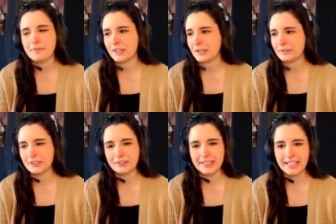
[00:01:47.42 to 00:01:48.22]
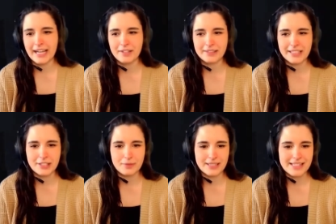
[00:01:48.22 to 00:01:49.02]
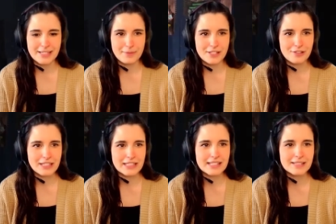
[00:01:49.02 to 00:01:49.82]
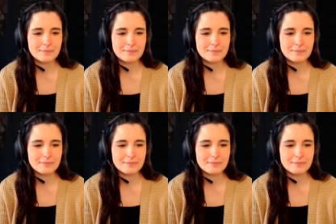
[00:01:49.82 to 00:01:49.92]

you real quick. I don't think you want to see me do this.